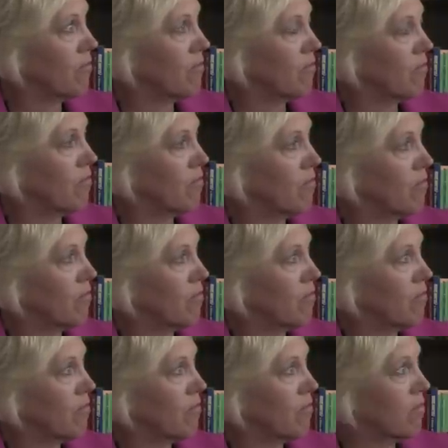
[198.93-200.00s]

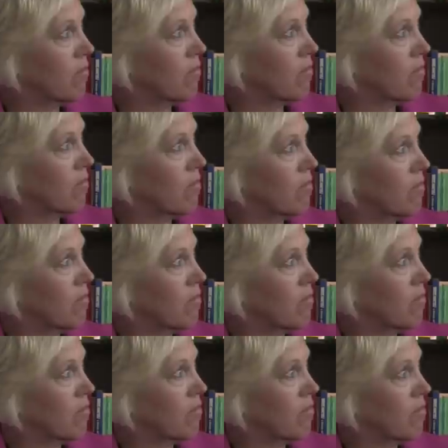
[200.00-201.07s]

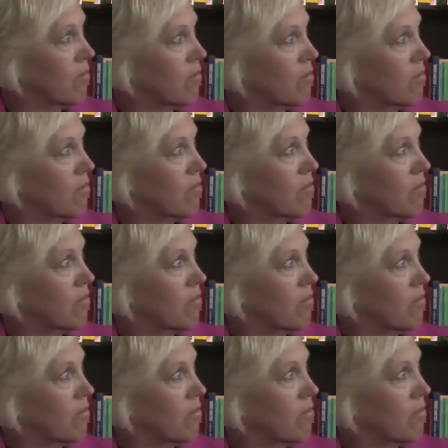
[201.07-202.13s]

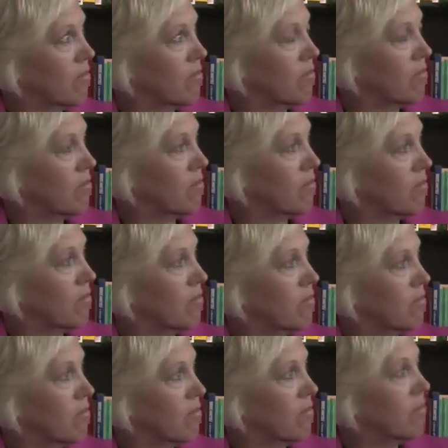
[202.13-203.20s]

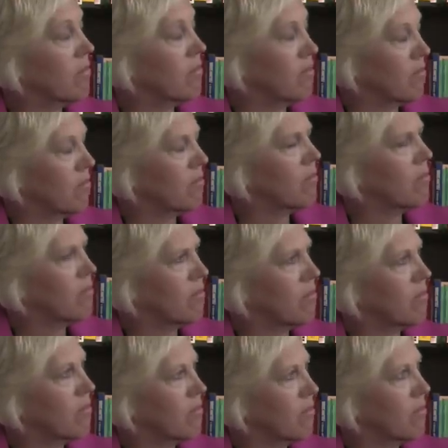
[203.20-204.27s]

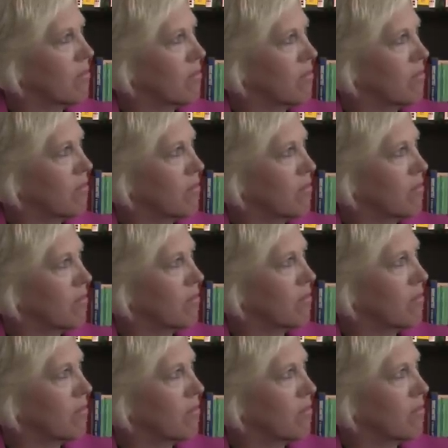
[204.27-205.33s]

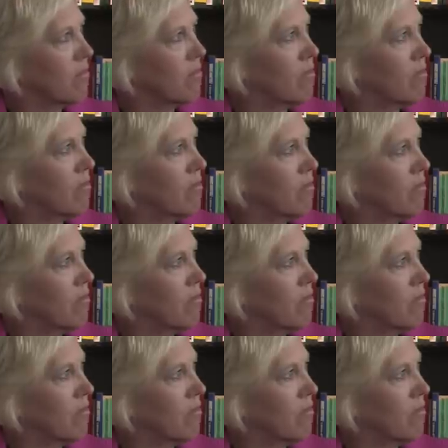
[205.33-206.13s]
[no speech]